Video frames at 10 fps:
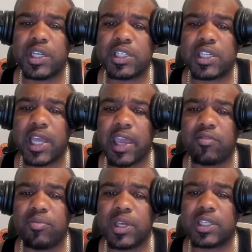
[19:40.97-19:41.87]

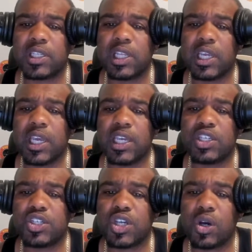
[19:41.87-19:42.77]
enslaved mentally, and
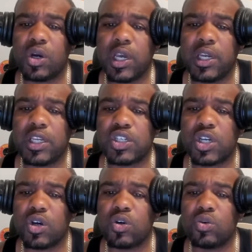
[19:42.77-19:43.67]
it
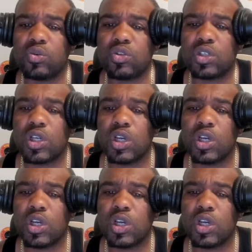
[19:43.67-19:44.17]
shows.